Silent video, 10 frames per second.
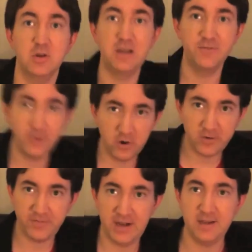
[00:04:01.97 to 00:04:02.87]
three, four,
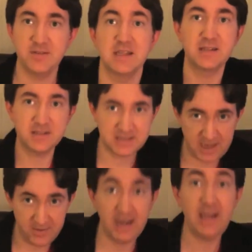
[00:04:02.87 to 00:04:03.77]
five, six,
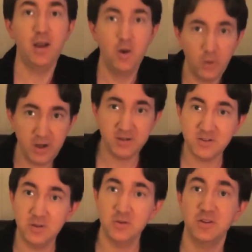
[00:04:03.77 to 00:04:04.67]
seven, eight. One,
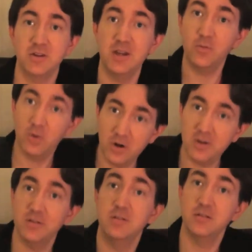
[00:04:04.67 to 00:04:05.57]
two, three, four.
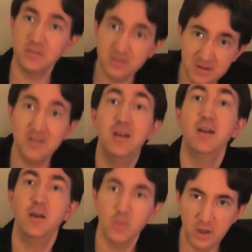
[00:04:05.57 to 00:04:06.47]

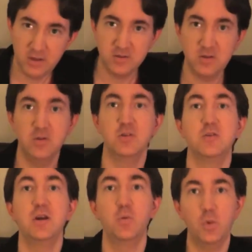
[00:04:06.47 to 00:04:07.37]
Two,
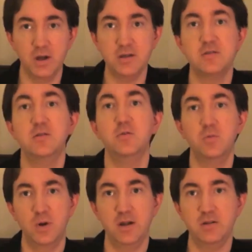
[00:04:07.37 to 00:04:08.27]
three, one, two,
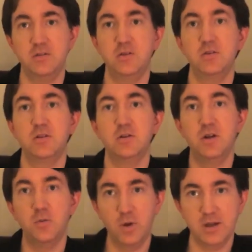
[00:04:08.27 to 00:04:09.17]
one, two,
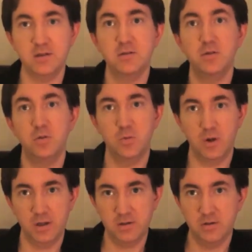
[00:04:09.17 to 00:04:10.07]

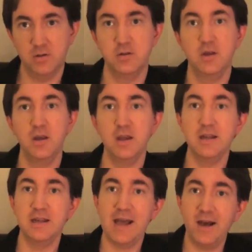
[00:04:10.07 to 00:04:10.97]

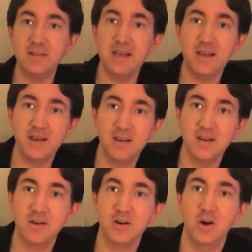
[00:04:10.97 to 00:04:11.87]
three. Now they
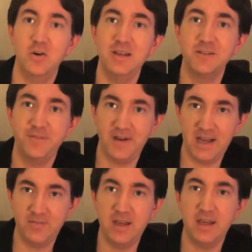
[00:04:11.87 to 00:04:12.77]
go into
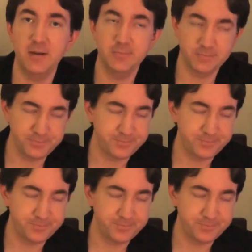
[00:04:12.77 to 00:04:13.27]
5 8.